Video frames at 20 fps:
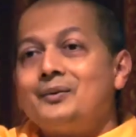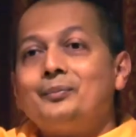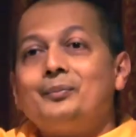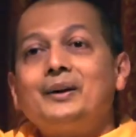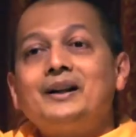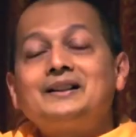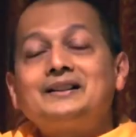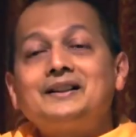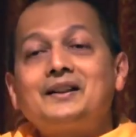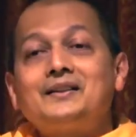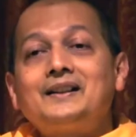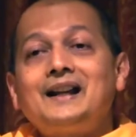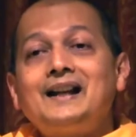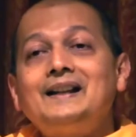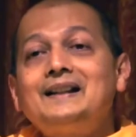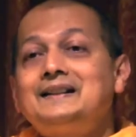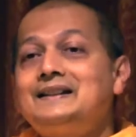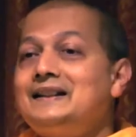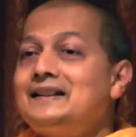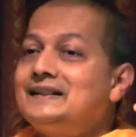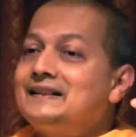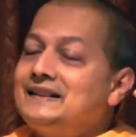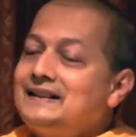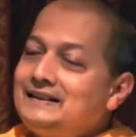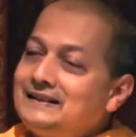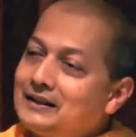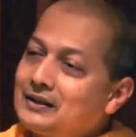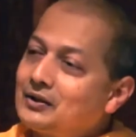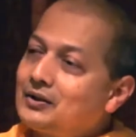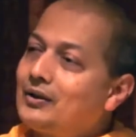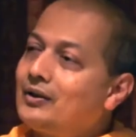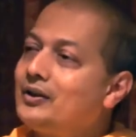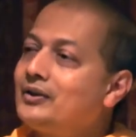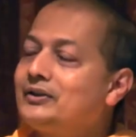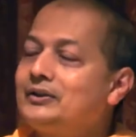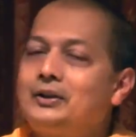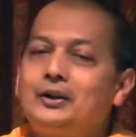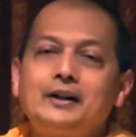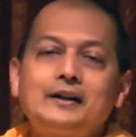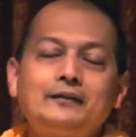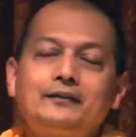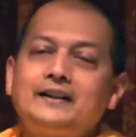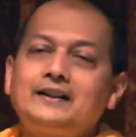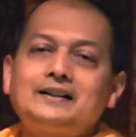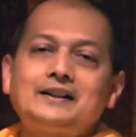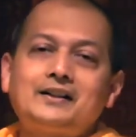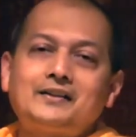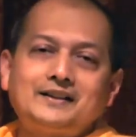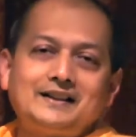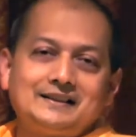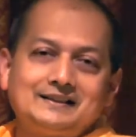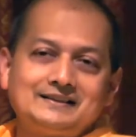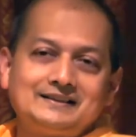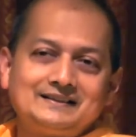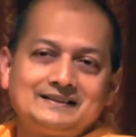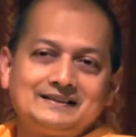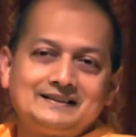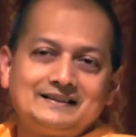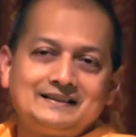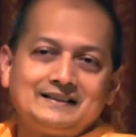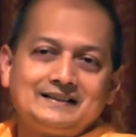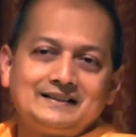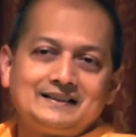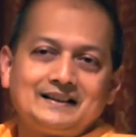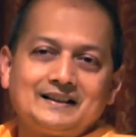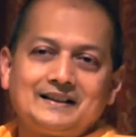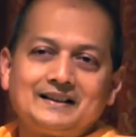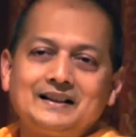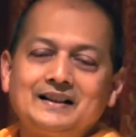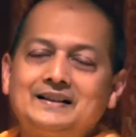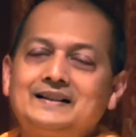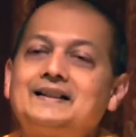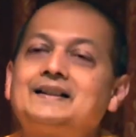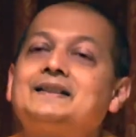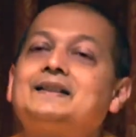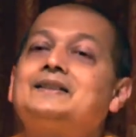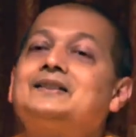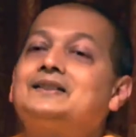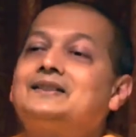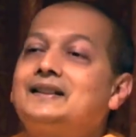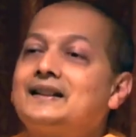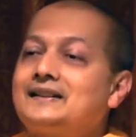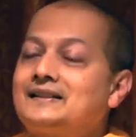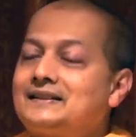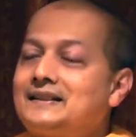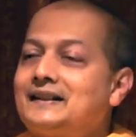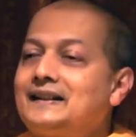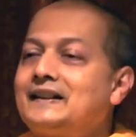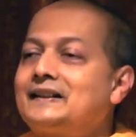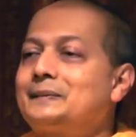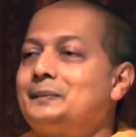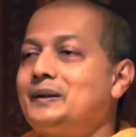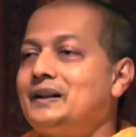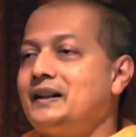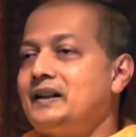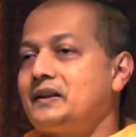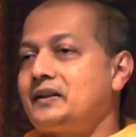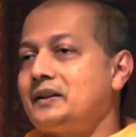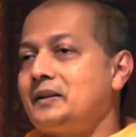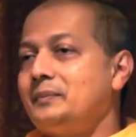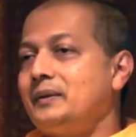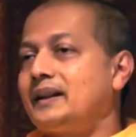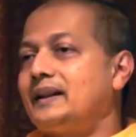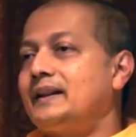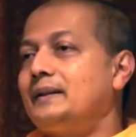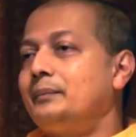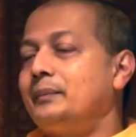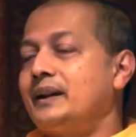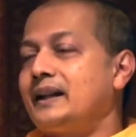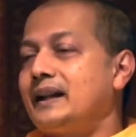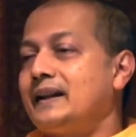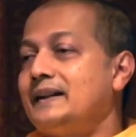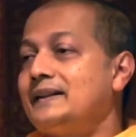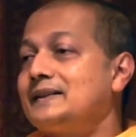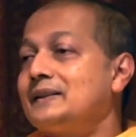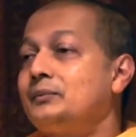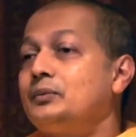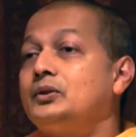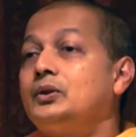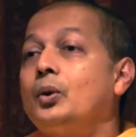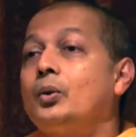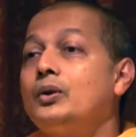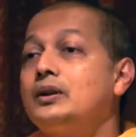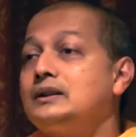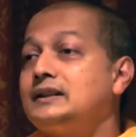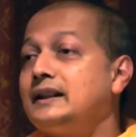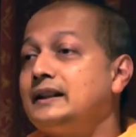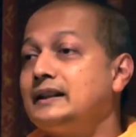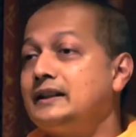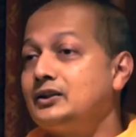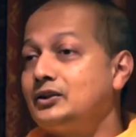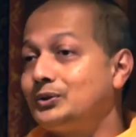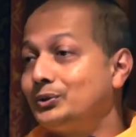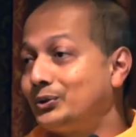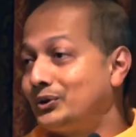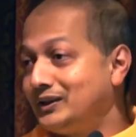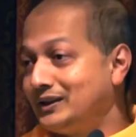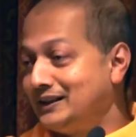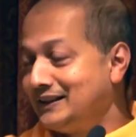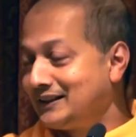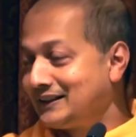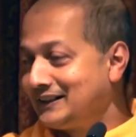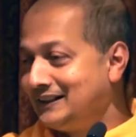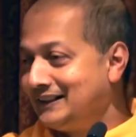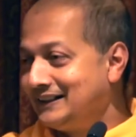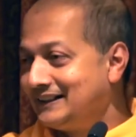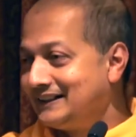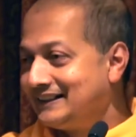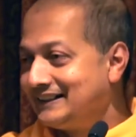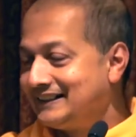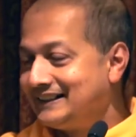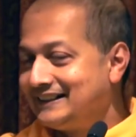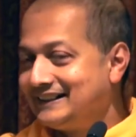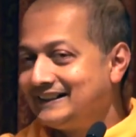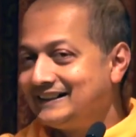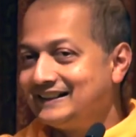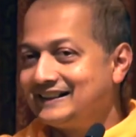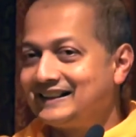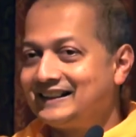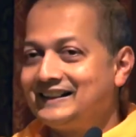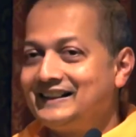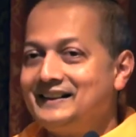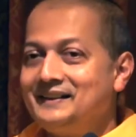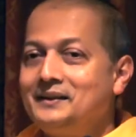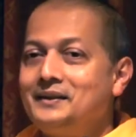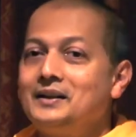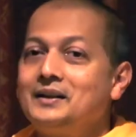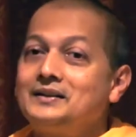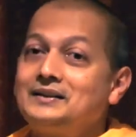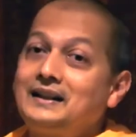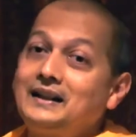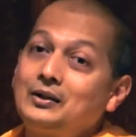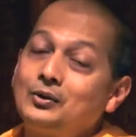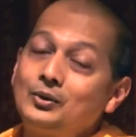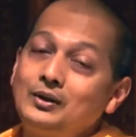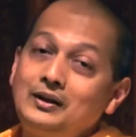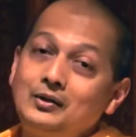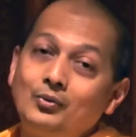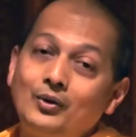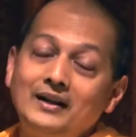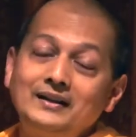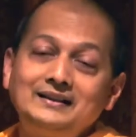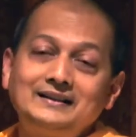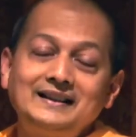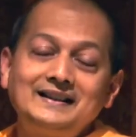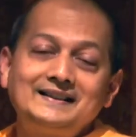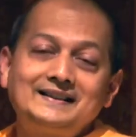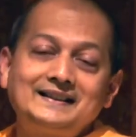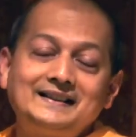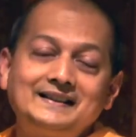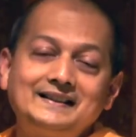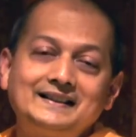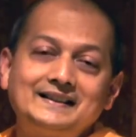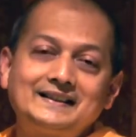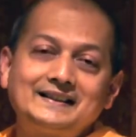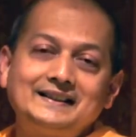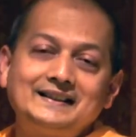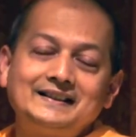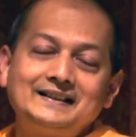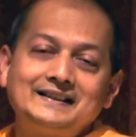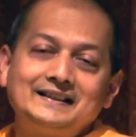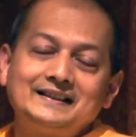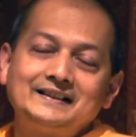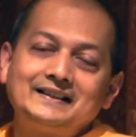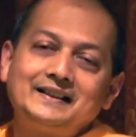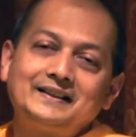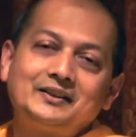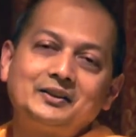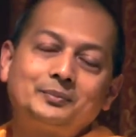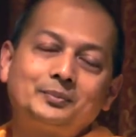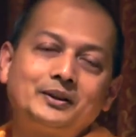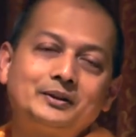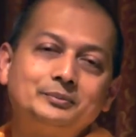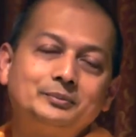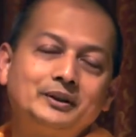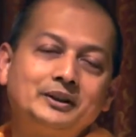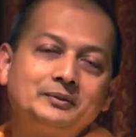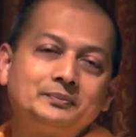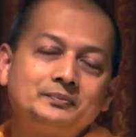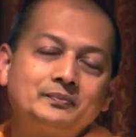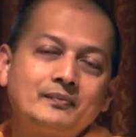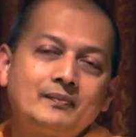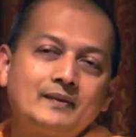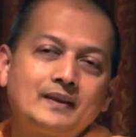But the reality is neither cause nor effect are real. Uh, it is just an explanatory mecha- mechanism, don't take it too seriously. Take only one thing seriously, that is Brahman.